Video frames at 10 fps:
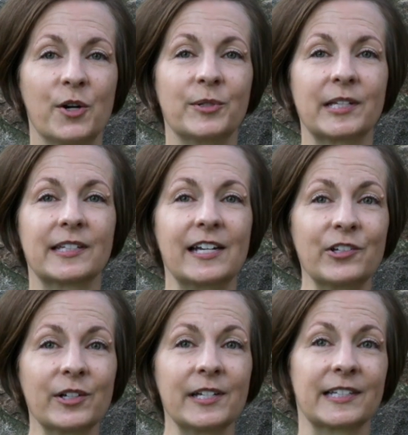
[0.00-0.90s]
whose
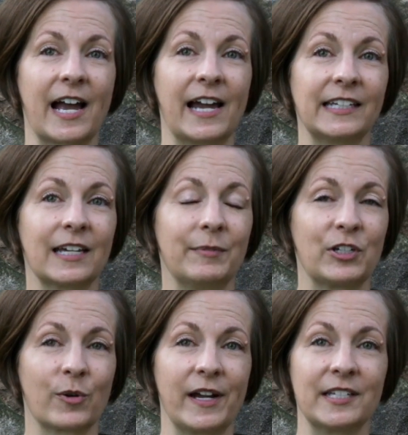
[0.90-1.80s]
essential design can be
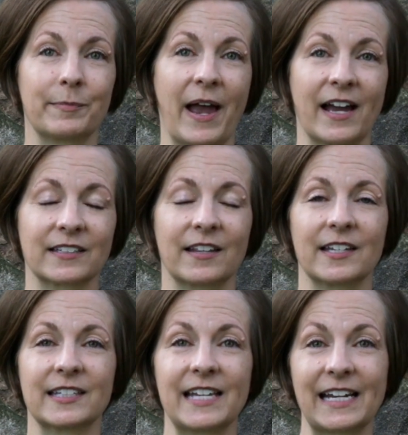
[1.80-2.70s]
traced back to
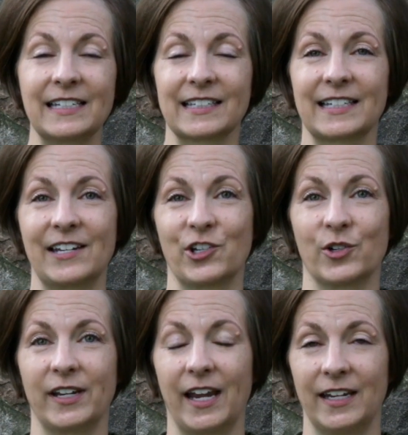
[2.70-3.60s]
the 2nd
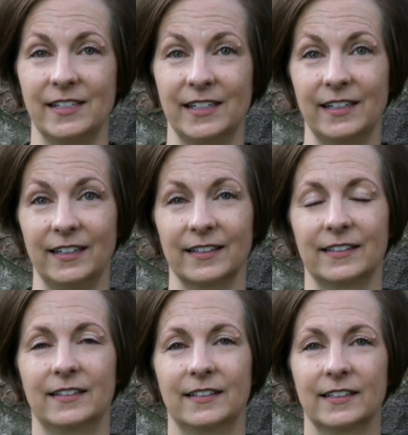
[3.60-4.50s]
century AD.
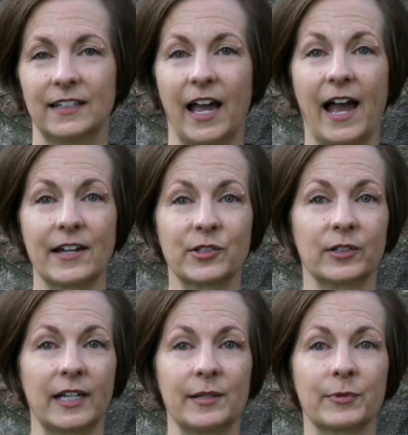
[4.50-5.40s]

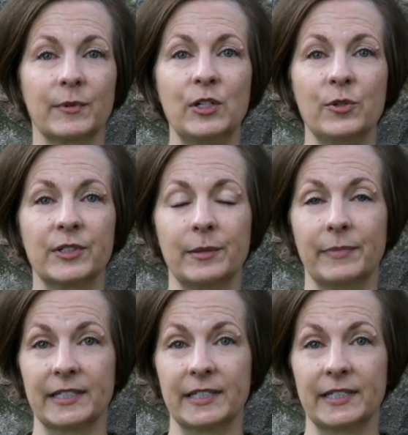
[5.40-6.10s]
Astrolabes were used in